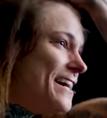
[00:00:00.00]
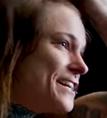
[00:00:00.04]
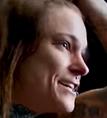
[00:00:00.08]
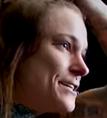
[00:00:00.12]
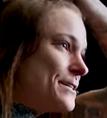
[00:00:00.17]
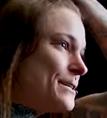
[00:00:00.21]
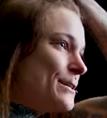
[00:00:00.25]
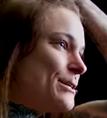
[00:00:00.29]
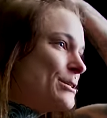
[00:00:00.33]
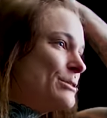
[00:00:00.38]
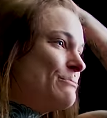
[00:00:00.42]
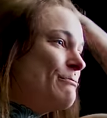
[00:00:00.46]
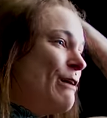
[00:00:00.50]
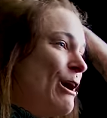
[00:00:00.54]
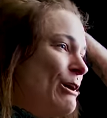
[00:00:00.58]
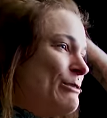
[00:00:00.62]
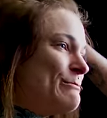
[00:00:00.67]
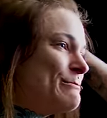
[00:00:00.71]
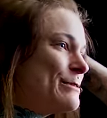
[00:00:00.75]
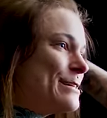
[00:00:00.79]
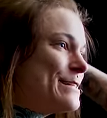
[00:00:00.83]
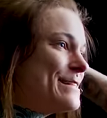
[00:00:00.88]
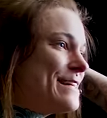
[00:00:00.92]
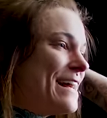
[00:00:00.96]
It is a small
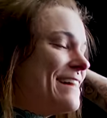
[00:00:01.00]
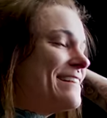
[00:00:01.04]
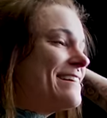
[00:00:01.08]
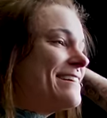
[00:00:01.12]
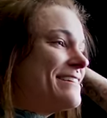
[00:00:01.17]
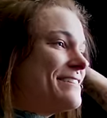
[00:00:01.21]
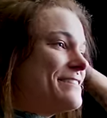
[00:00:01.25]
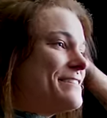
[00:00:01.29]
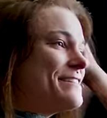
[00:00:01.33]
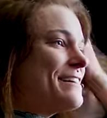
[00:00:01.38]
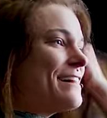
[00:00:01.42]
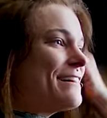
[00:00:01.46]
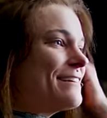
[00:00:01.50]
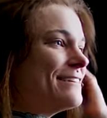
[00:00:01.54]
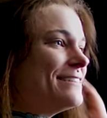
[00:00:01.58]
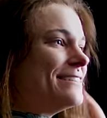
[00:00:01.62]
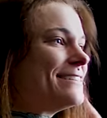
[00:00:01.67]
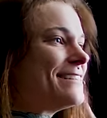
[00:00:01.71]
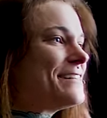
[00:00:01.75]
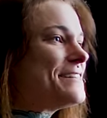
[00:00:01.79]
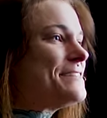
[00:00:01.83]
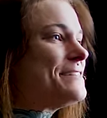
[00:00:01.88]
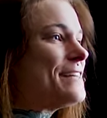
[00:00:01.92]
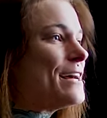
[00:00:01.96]
percentage, though,
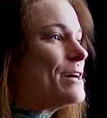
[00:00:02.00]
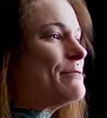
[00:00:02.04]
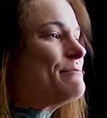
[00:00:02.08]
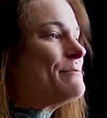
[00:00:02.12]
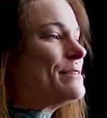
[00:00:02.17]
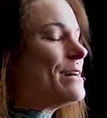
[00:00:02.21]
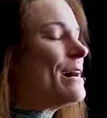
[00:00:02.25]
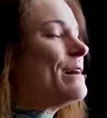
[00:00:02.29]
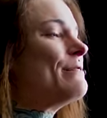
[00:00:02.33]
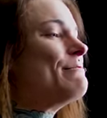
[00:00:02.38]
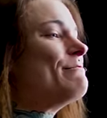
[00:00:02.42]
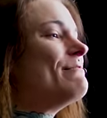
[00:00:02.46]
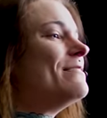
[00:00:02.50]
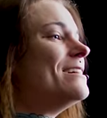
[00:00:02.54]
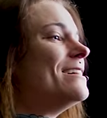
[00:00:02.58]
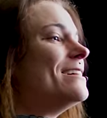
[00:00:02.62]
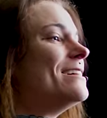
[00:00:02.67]
at the same time.